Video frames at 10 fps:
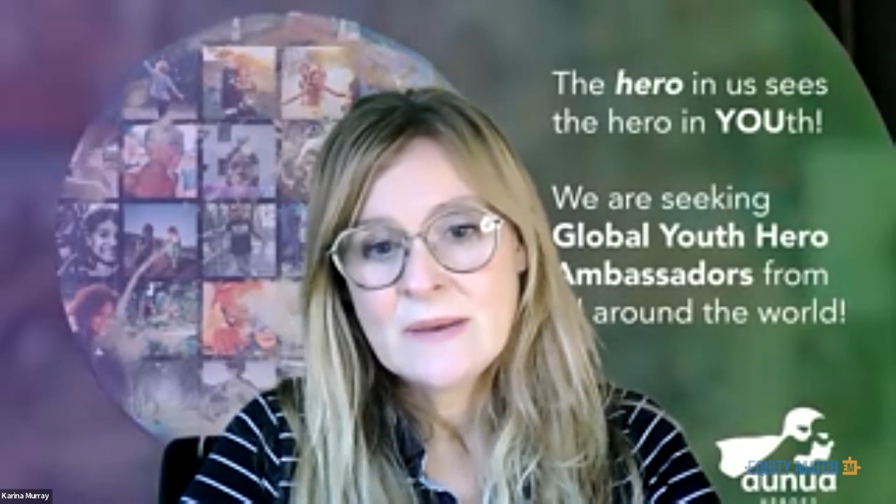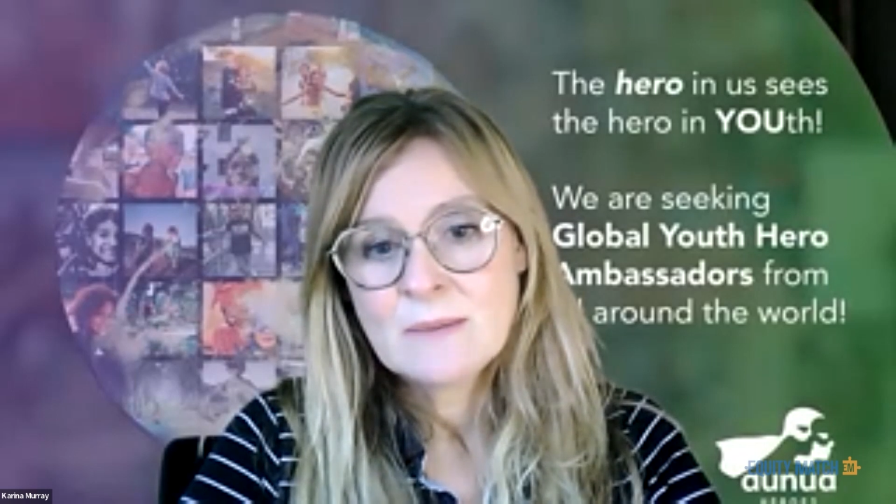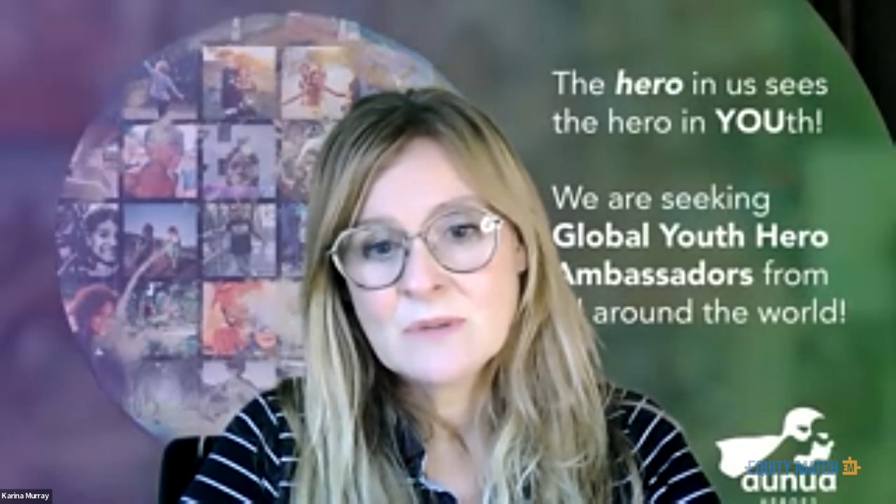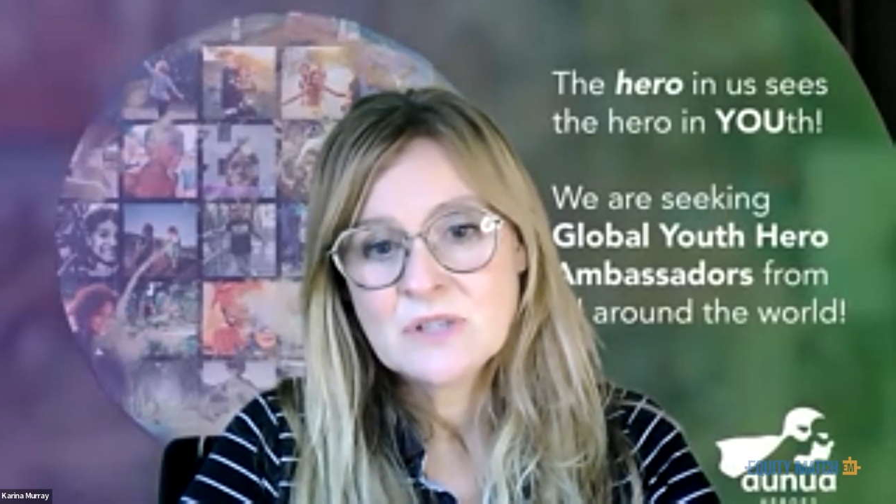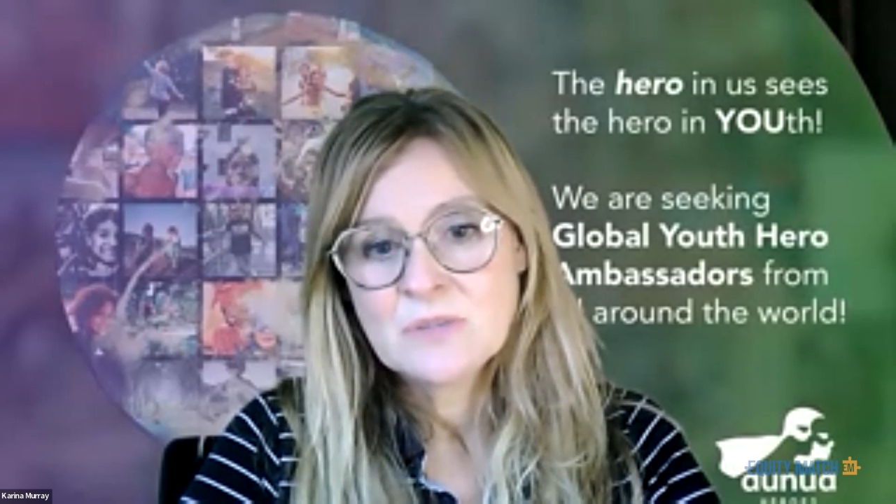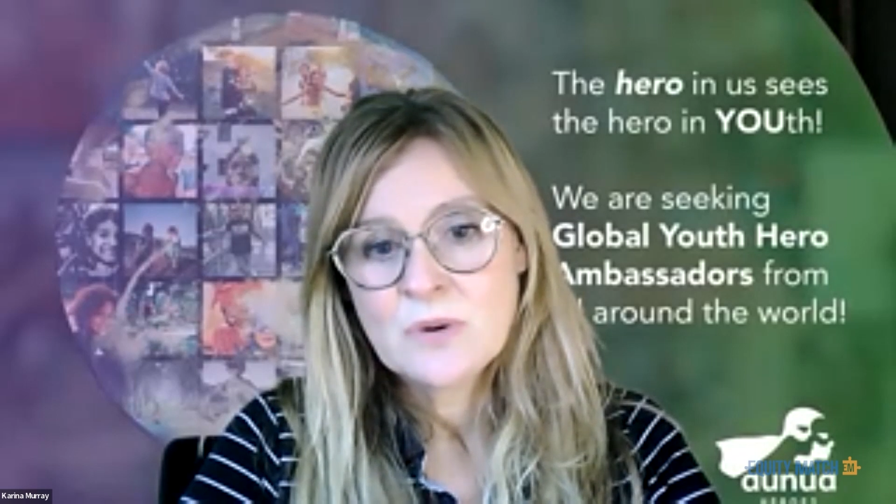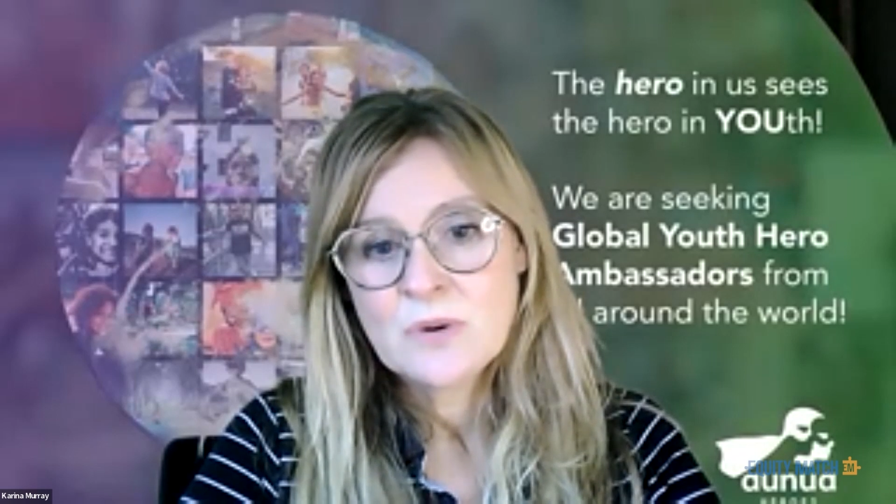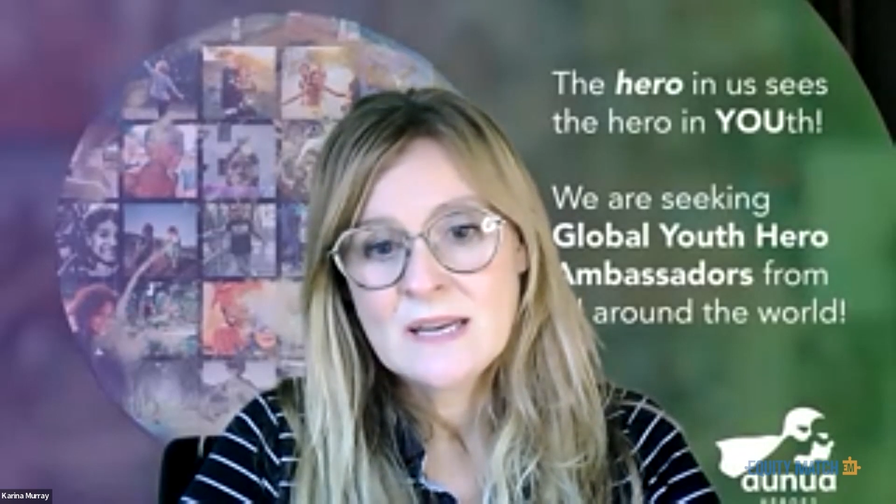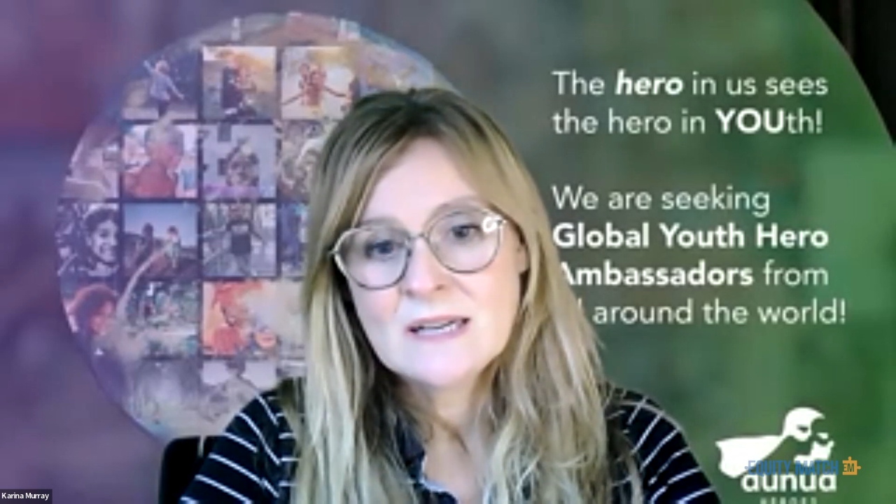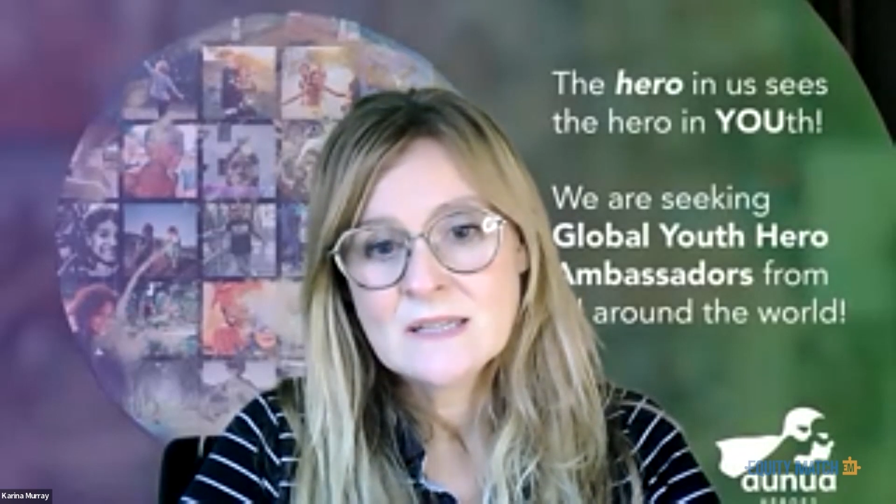be able to
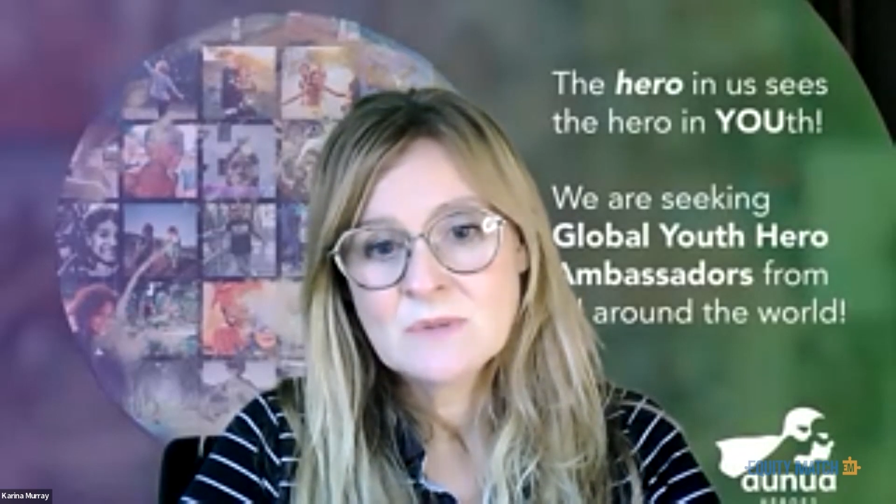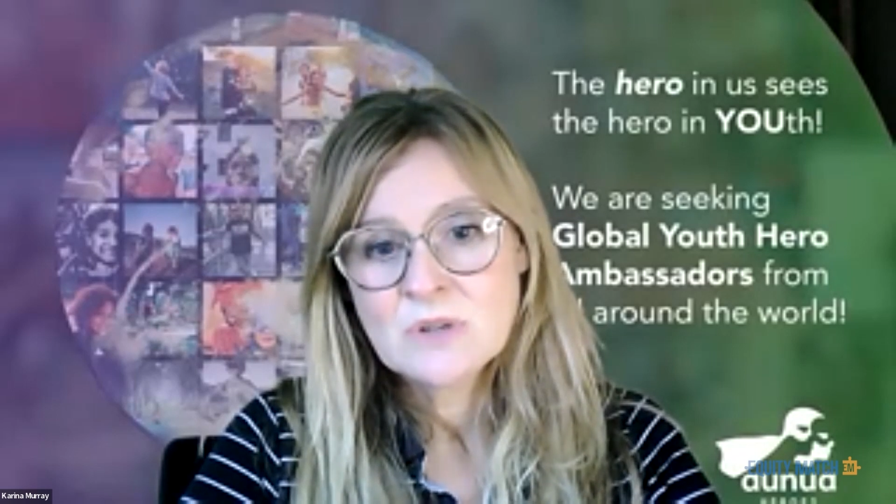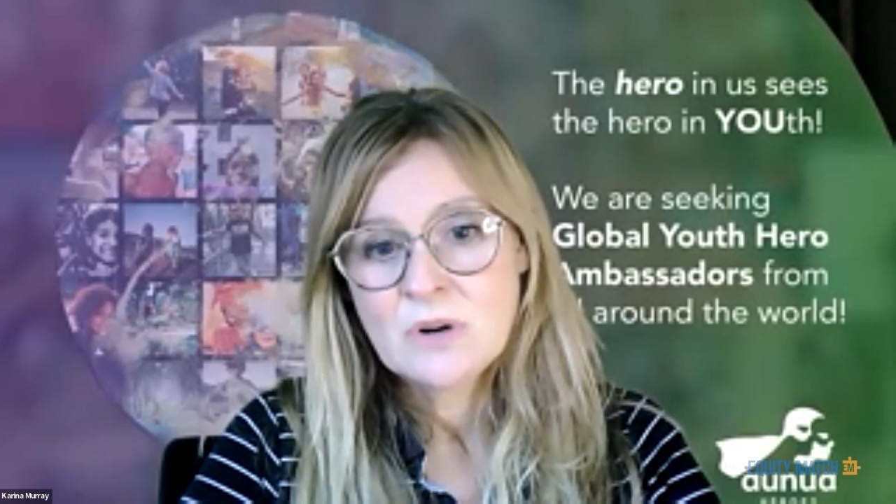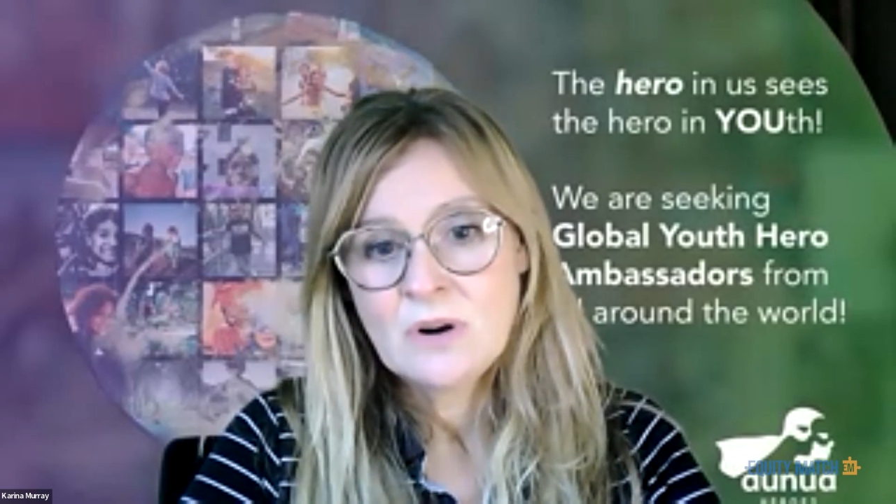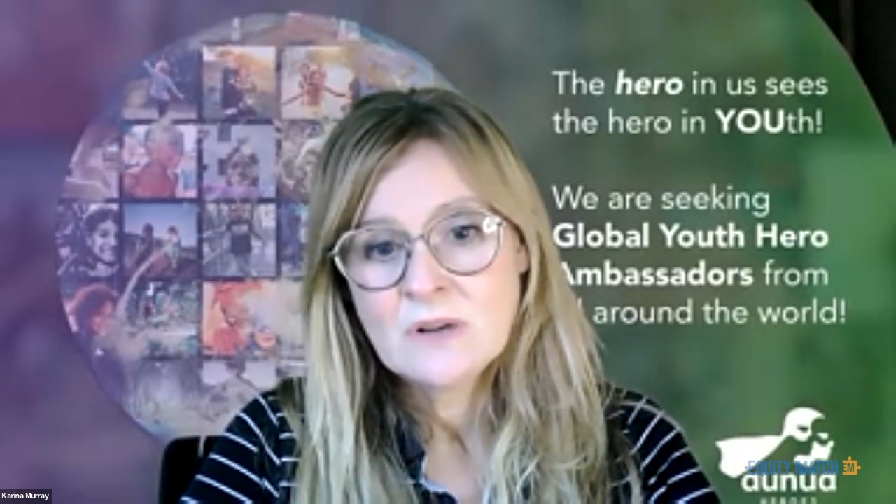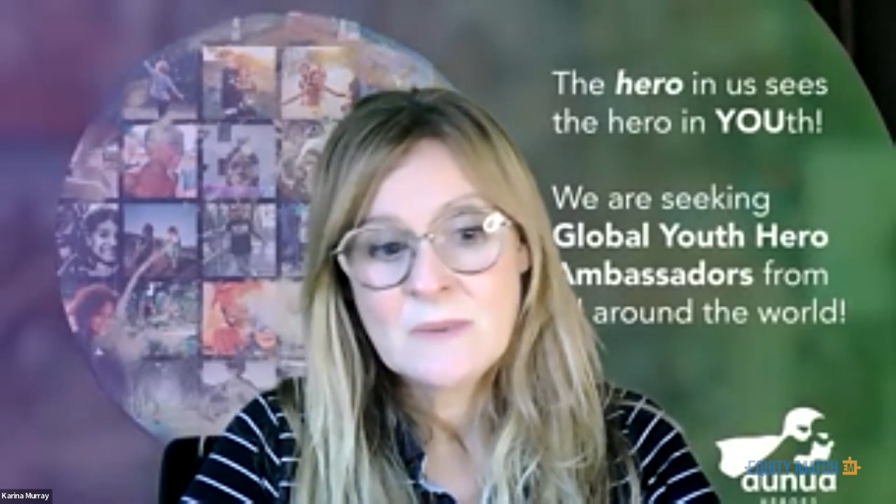bring in some talks.